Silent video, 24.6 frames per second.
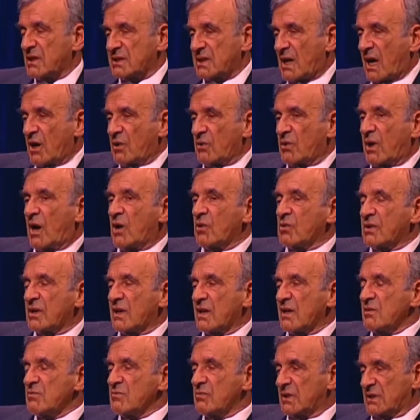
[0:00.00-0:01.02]
How, how
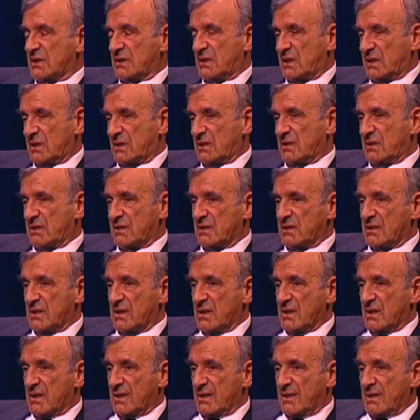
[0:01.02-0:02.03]
can one?
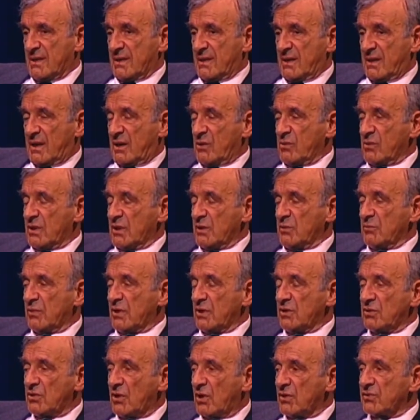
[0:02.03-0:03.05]
How can
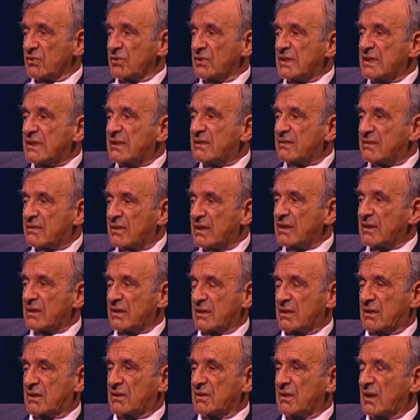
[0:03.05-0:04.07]
one not rethink,
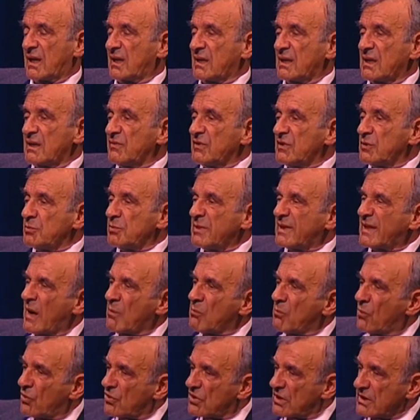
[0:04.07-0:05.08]
mm. even to become
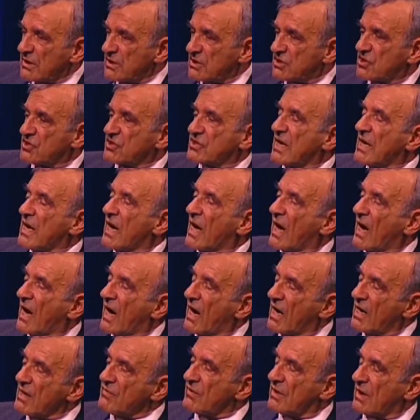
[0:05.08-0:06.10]
more religious?
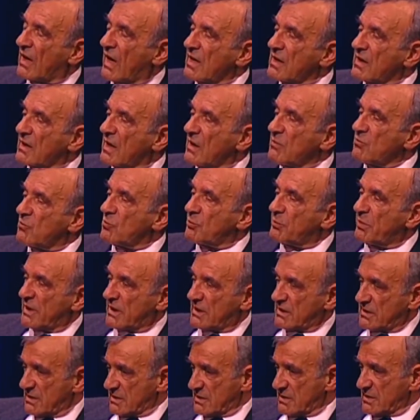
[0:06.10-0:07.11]
I, when I came to
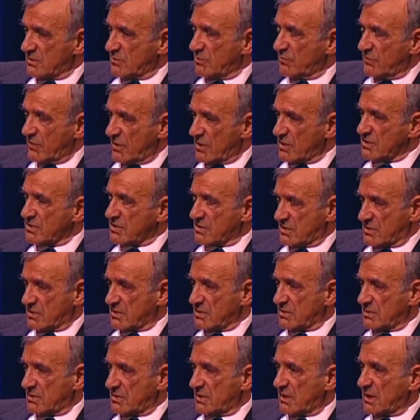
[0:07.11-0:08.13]
Paris, to France,
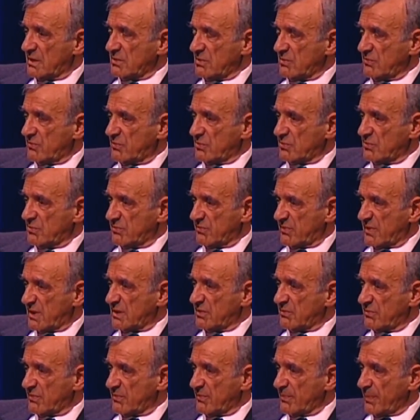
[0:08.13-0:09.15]
in nineteen
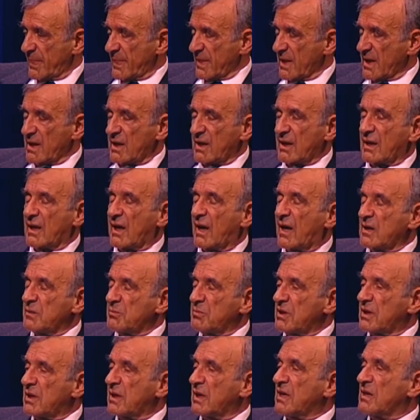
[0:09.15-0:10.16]
forty-five, I
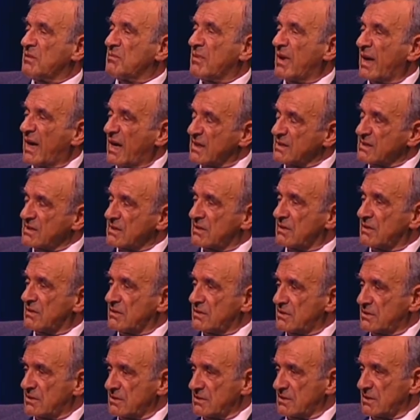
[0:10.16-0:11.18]
became as
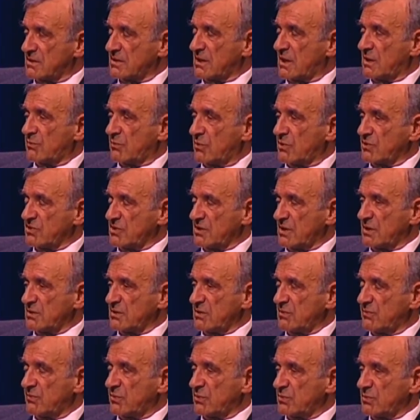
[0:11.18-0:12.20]
religious as I was in nineteen
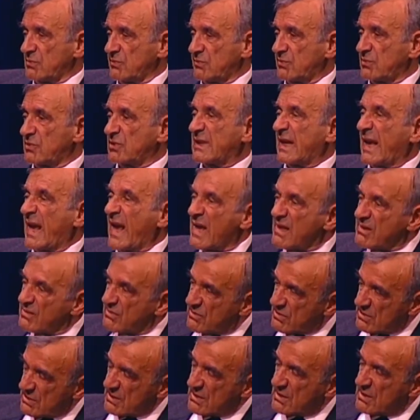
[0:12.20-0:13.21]
forty-four,
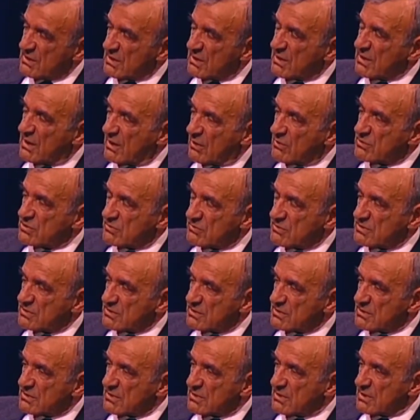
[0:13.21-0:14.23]
entering mm.
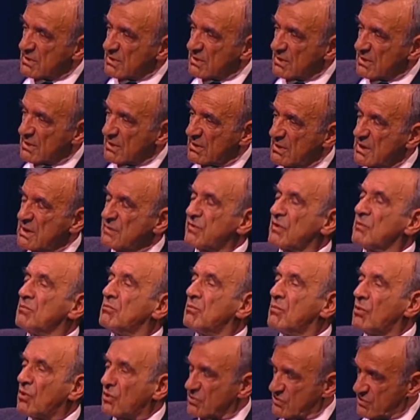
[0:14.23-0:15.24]
Auschwitz. Even
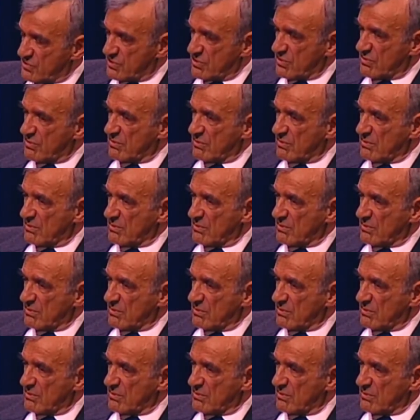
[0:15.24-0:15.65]
more so.